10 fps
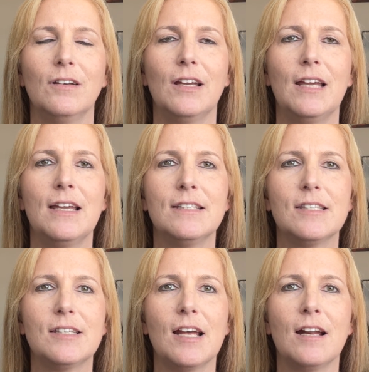
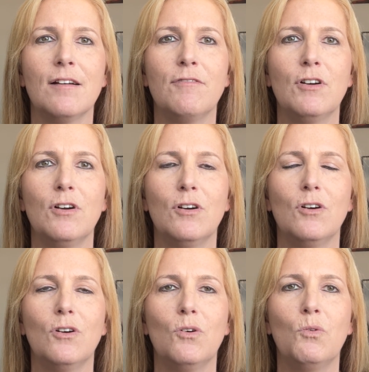instead of,
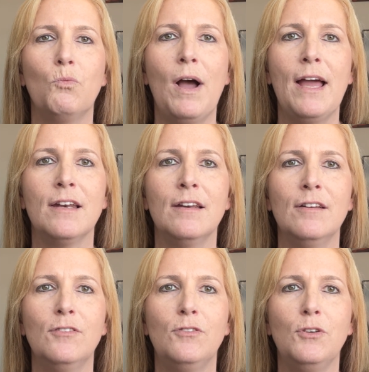when
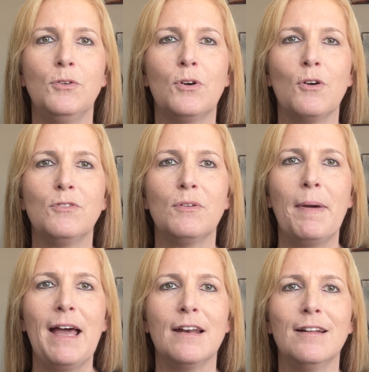do you go to
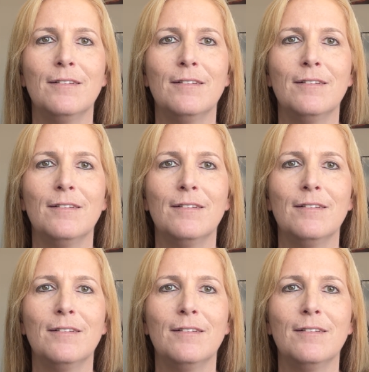bed?